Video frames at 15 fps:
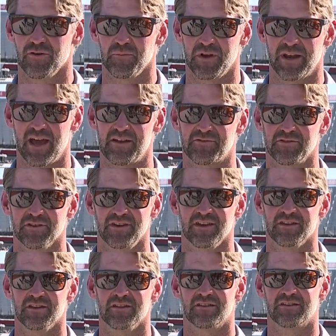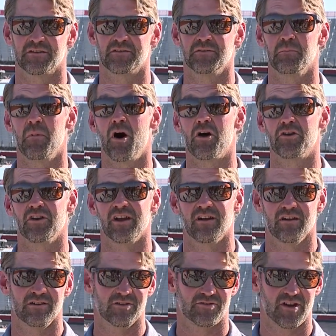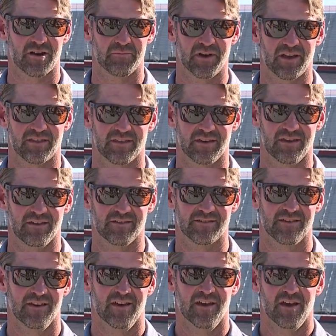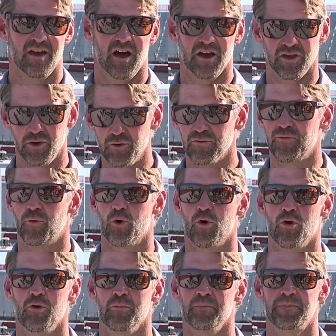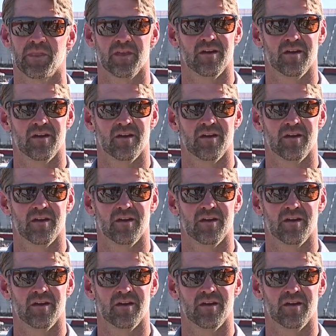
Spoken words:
I mean, naturally, to the modern era, you try to make things uniform,